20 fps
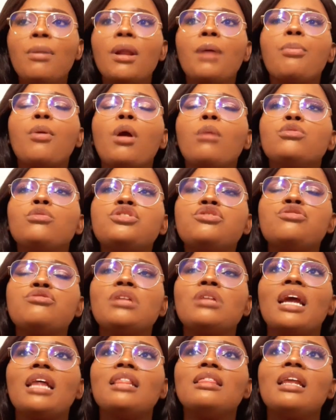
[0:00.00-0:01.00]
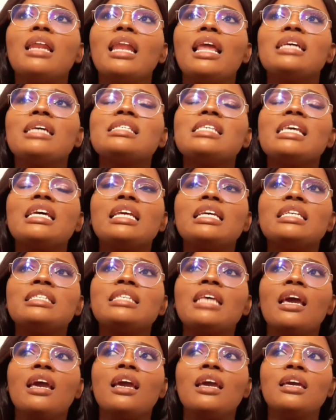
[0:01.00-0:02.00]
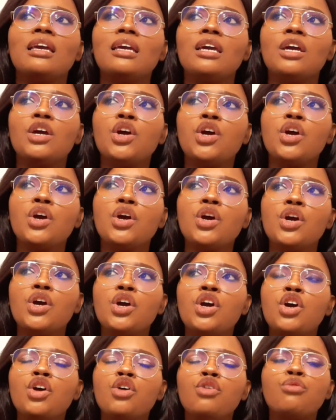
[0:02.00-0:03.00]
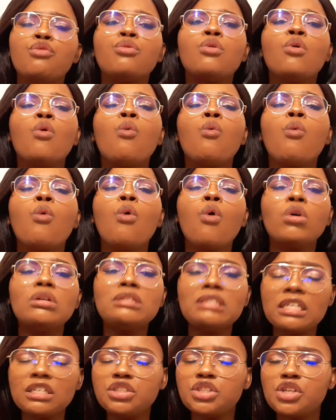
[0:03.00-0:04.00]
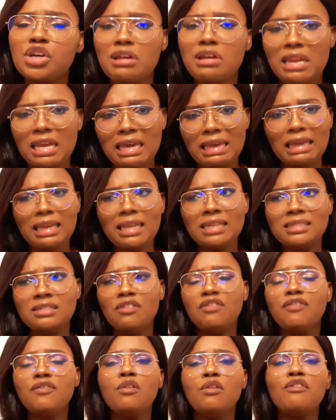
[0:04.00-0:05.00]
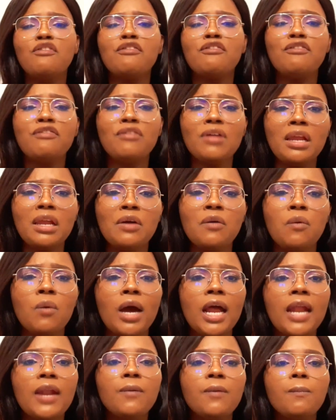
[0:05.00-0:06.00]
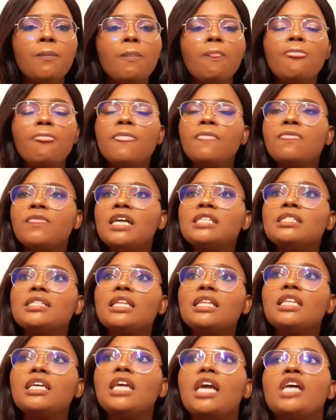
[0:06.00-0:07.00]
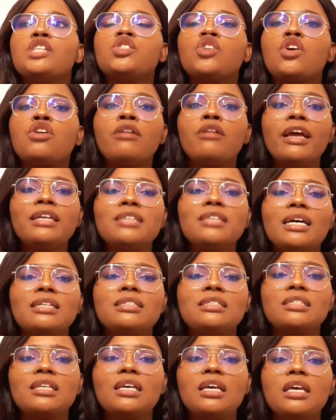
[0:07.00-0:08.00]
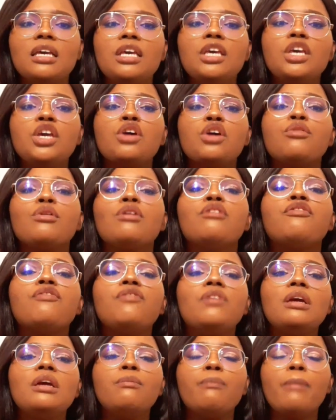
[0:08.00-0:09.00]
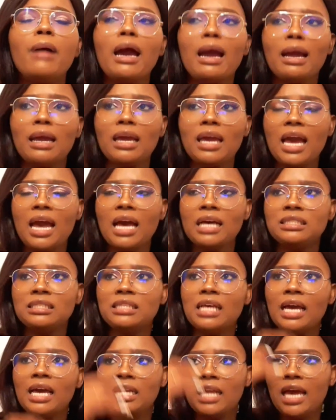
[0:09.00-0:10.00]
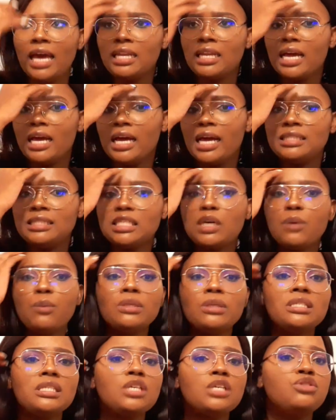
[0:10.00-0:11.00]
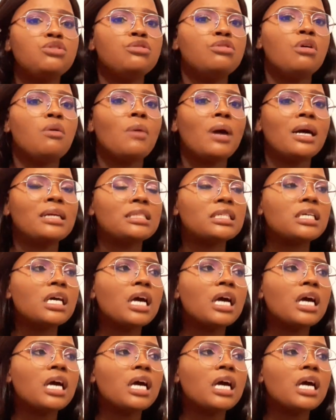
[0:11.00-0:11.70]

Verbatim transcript: promise you nonetheless it is a rewarding journey. It is a fulfilling one. There's nothing as great as hearing feedback as and, and, and someone says, you know what,